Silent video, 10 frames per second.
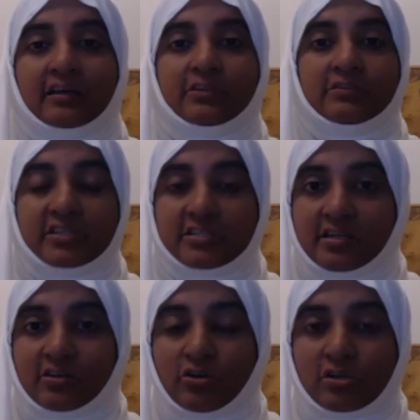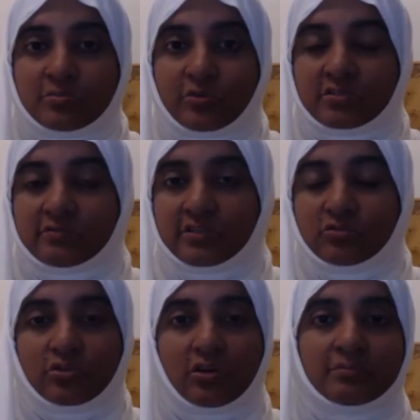And when we say cosmos, we
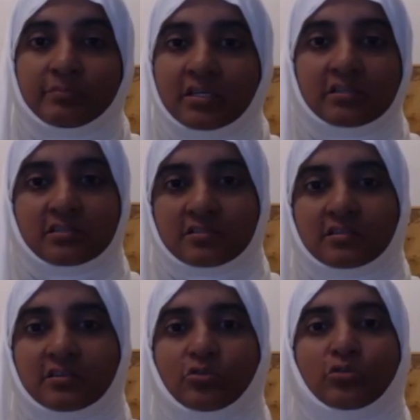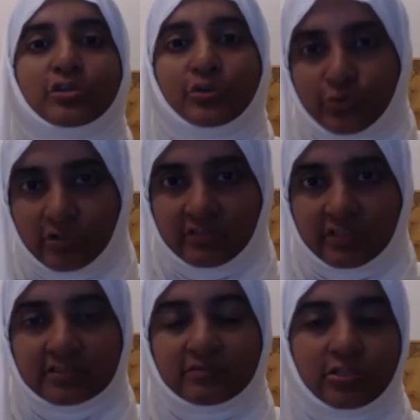do not mean just the known
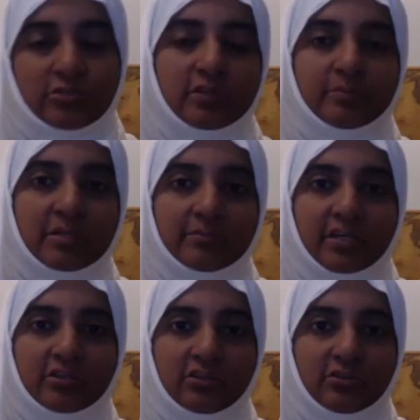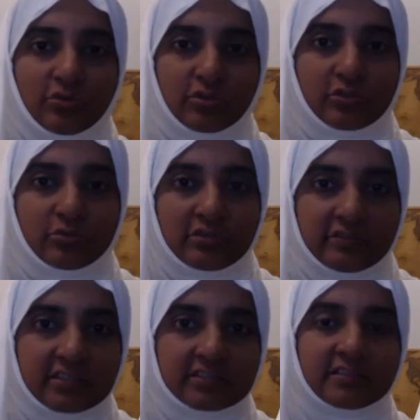universe. What do we mean by the known
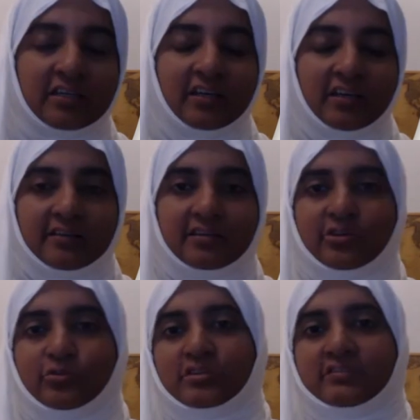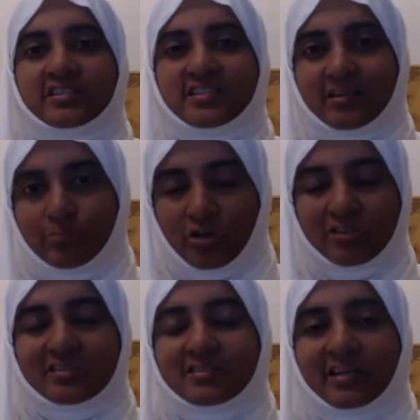universe? The universe that
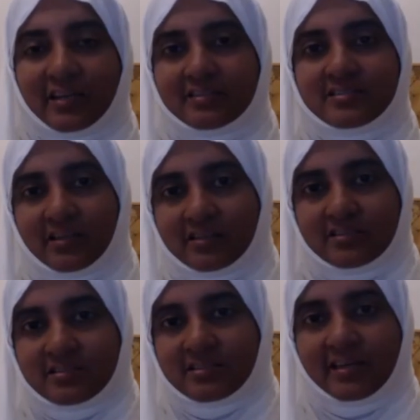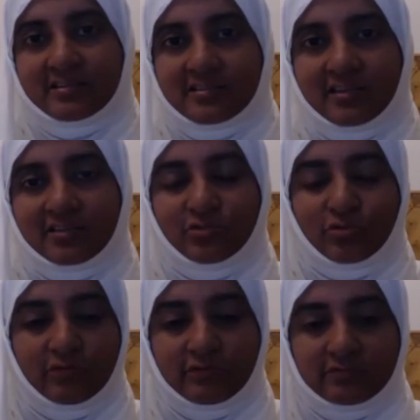modern science understands, that you
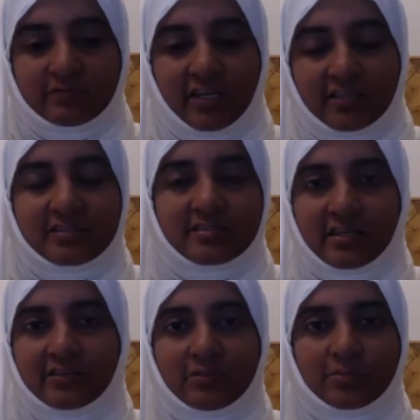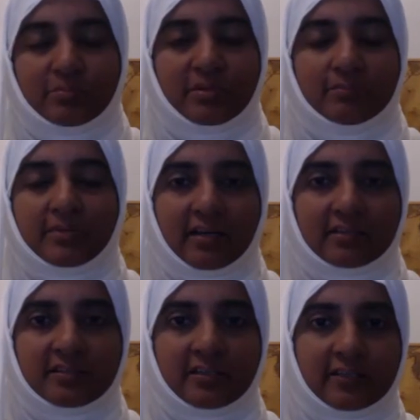know we understand from the Big
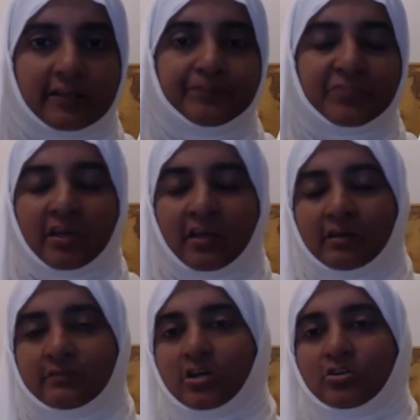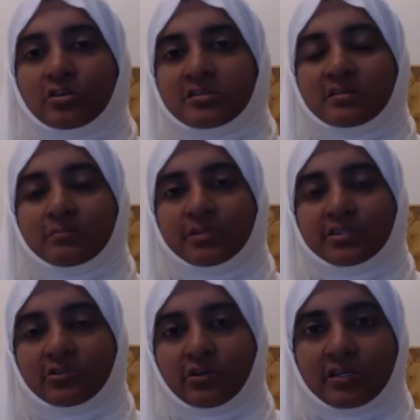Bang Theory. We are not
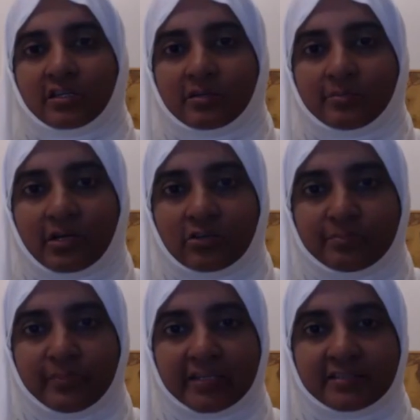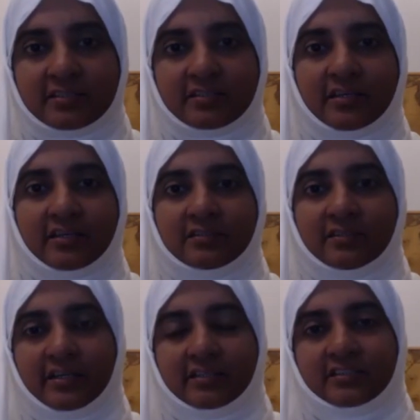simply talking about matter
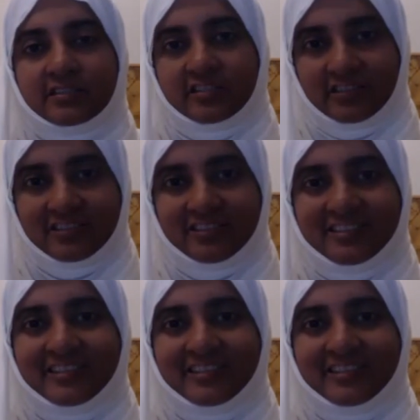and energy.